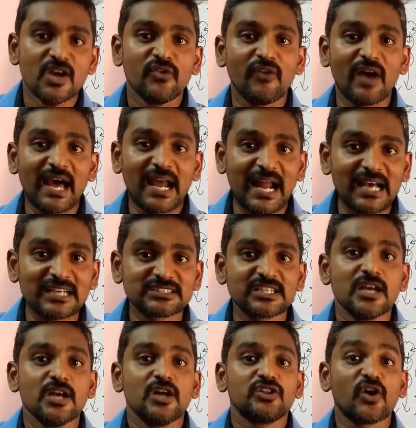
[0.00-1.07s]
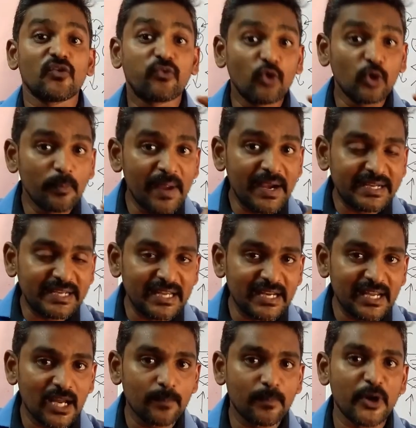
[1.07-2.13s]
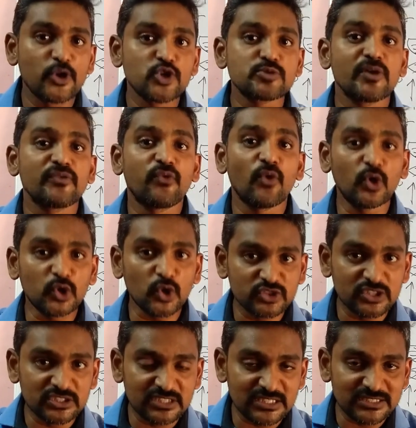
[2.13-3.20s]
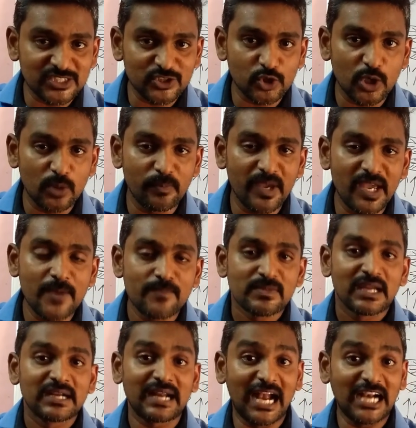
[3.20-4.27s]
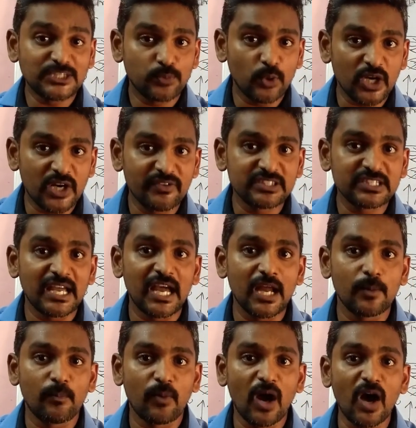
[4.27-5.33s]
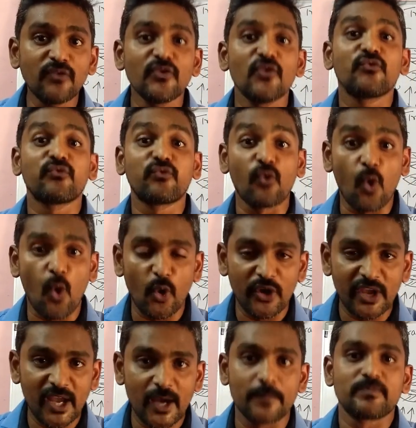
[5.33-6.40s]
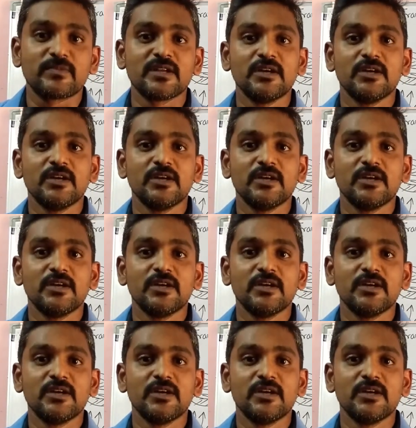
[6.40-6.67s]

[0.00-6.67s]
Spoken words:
whereas the food material produced by photosynthesis will be transported with the help of phloem.